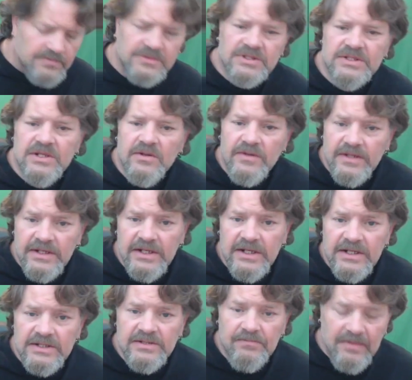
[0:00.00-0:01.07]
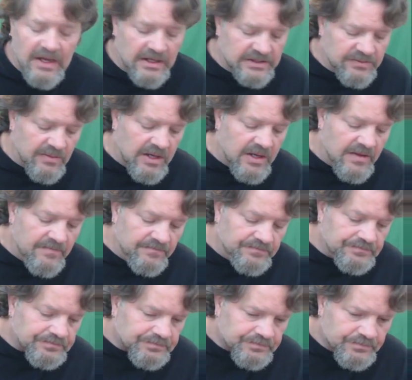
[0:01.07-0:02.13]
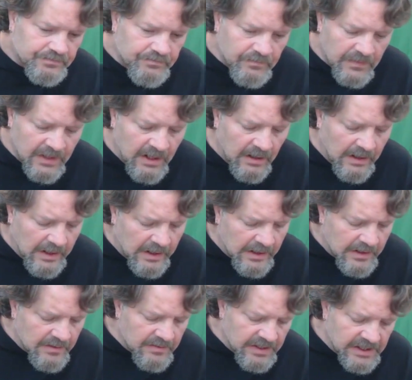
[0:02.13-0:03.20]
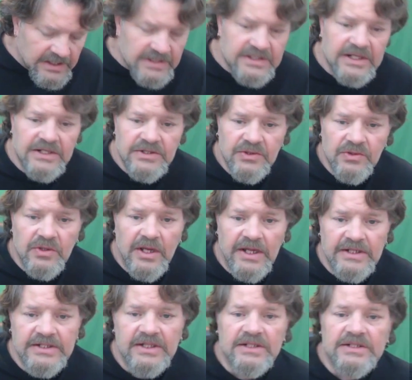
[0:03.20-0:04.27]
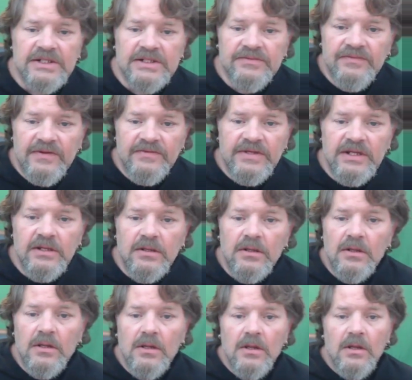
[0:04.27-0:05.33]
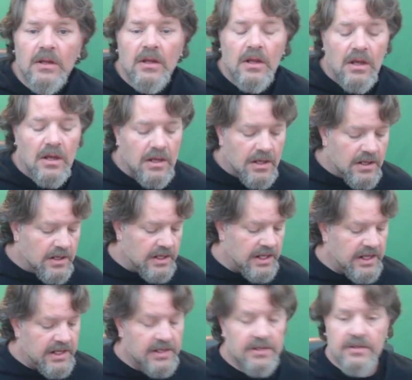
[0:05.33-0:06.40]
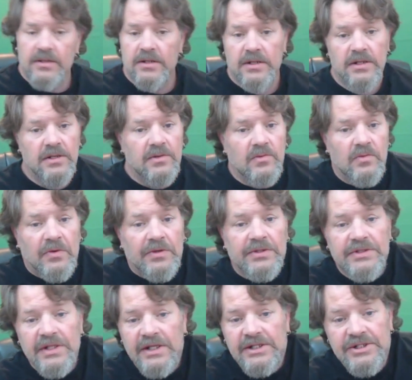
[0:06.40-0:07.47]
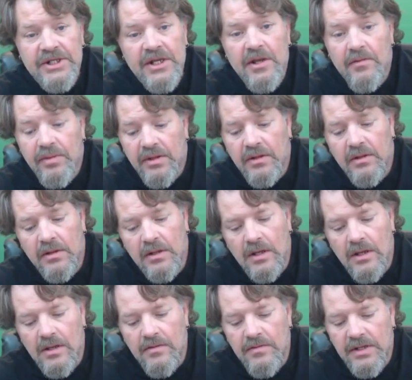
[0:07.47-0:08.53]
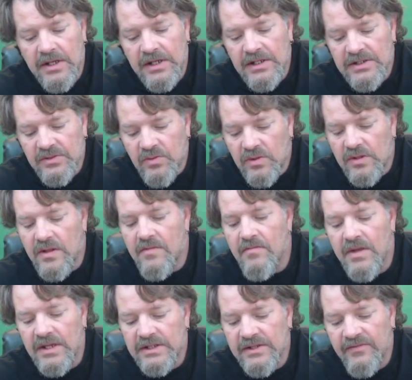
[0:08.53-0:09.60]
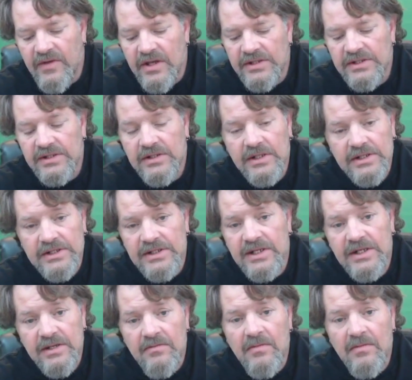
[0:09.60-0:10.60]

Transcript: Just know that it is a box mod. It is a dual 18650. And it works like a champ. It is one of the best devices, like I said,